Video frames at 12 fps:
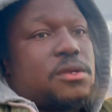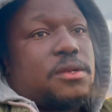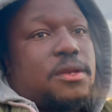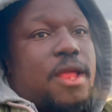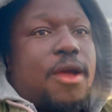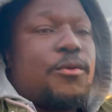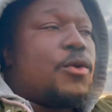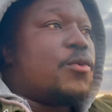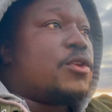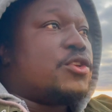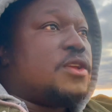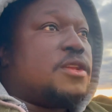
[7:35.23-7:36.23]
That way,
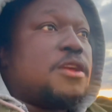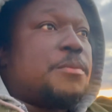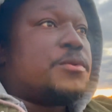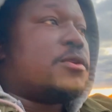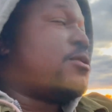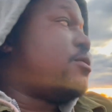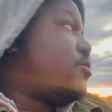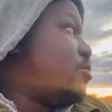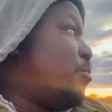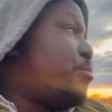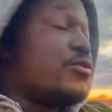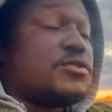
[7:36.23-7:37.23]
when you end up in
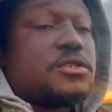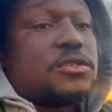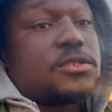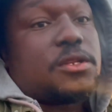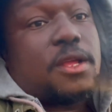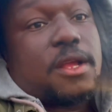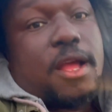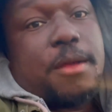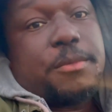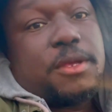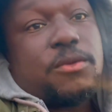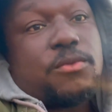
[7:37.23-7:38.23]
a position like
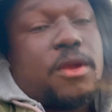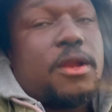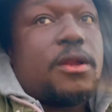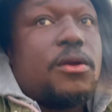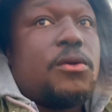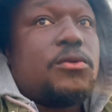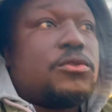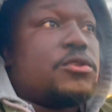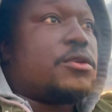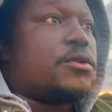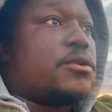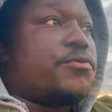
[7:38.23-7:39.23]
I'm in right now,
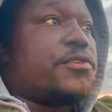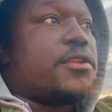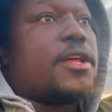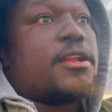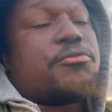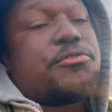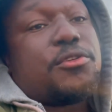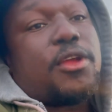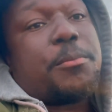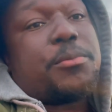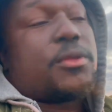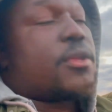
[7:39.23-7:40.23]
you fill out a few
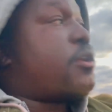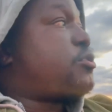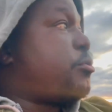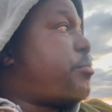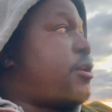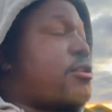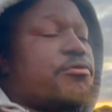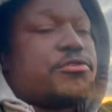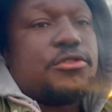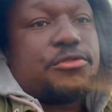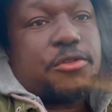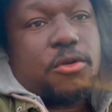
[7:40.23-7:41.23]
applications, make a
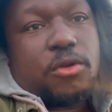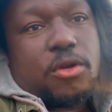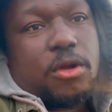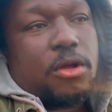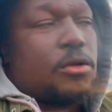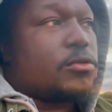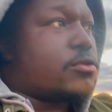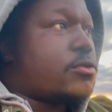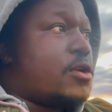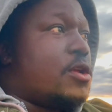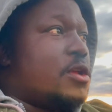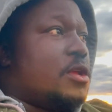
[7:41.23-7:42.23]
few phone
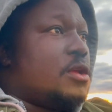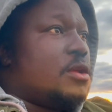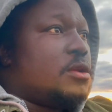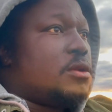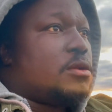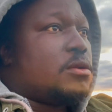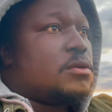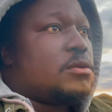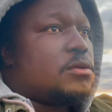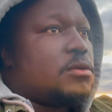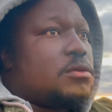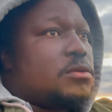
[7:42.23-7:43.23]
calls.
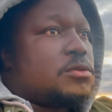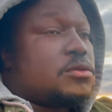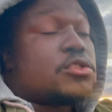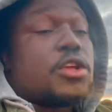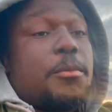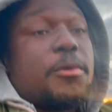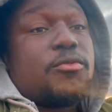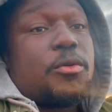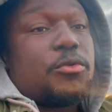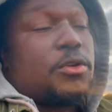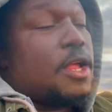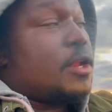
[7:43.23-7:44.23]
Some of
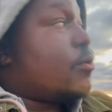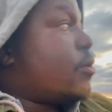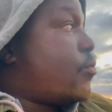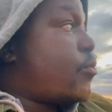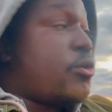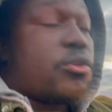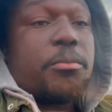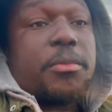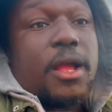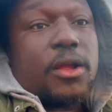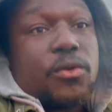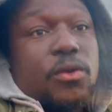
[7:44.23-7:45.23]
them will literally run your
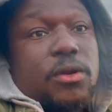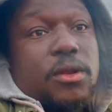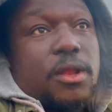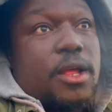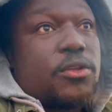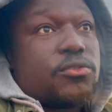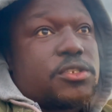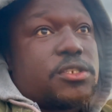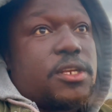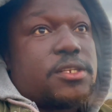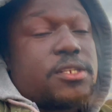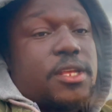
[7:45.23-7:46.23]
background online, your
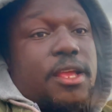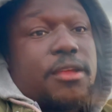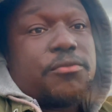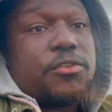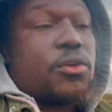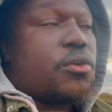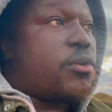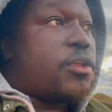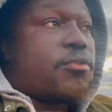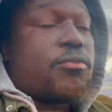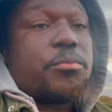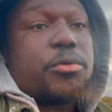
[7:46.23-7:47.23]
CSA, NVR,
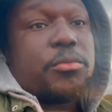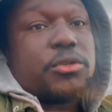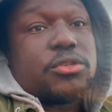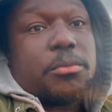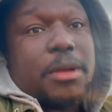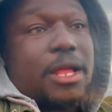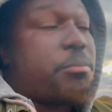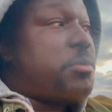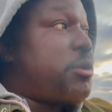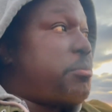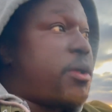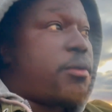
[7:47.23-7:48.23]
give them permission, bada
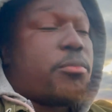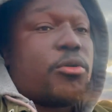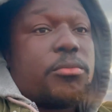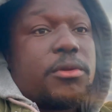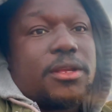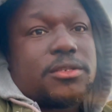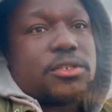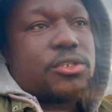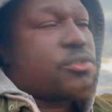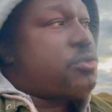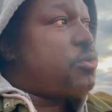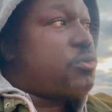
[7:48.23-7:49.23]
bing, bada boom. Next thing
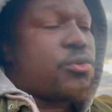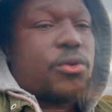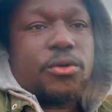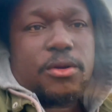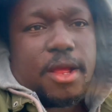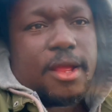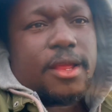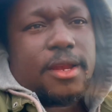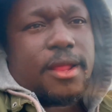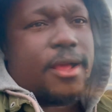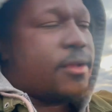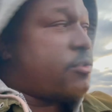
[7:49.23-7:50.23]
you know, you owe that
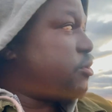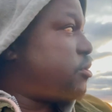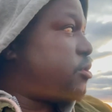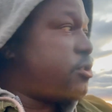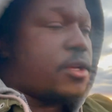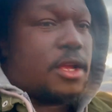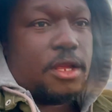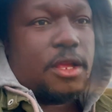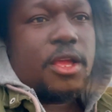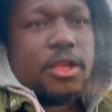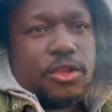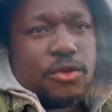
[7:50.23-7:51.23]
NIGGA.
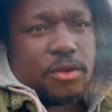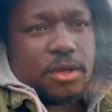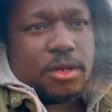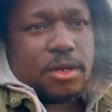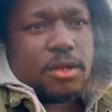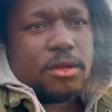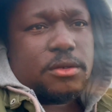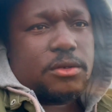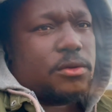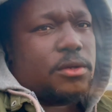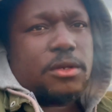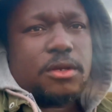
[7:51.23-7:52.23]
You're in there.
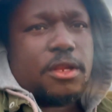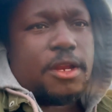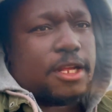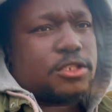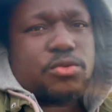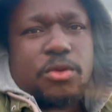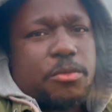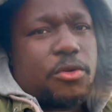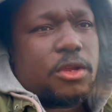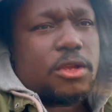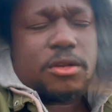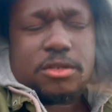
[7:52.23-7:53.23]
You're in there like
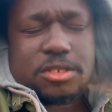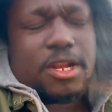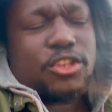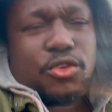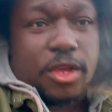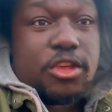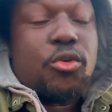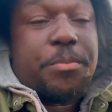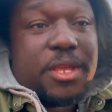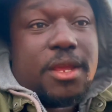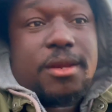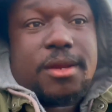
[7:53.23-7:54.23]
swimwear. You understand? You'll
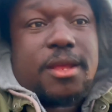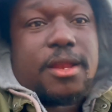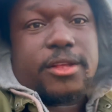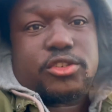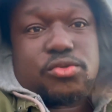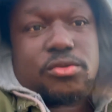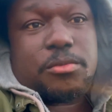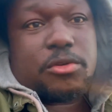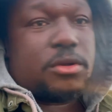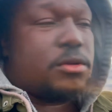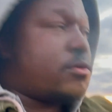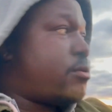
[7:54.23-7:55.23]
be in there like
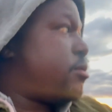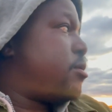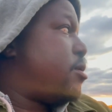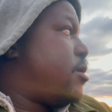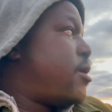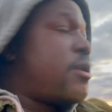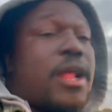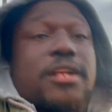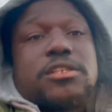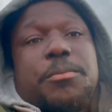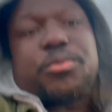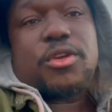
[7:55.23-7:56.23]
swimwear.
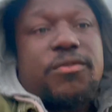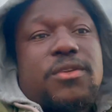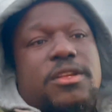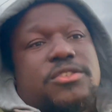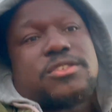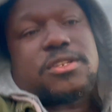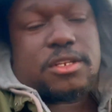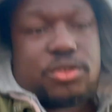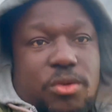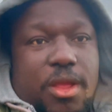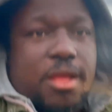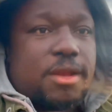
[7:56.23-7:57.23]
That's the privileges that
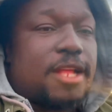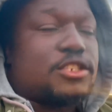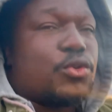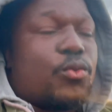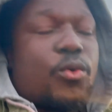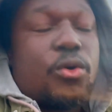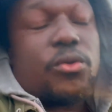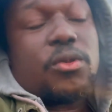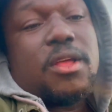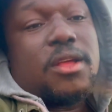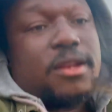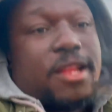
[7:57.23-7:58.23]
you have, that you
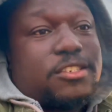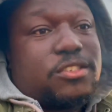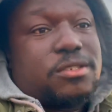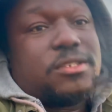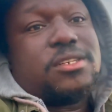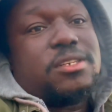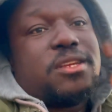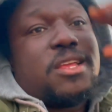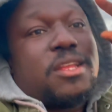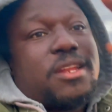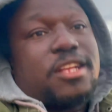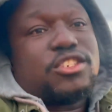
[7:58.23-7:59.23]
want, that you need,
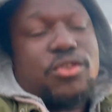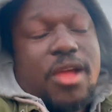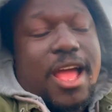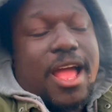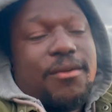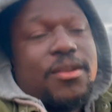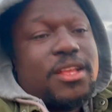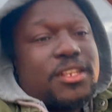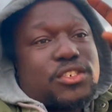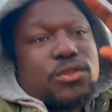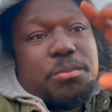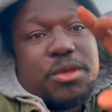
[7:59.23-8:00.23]
that you have,
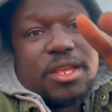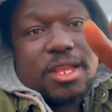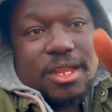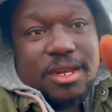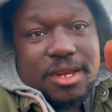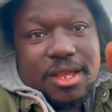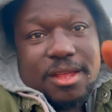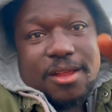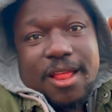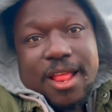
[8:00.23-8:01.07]
is to be in there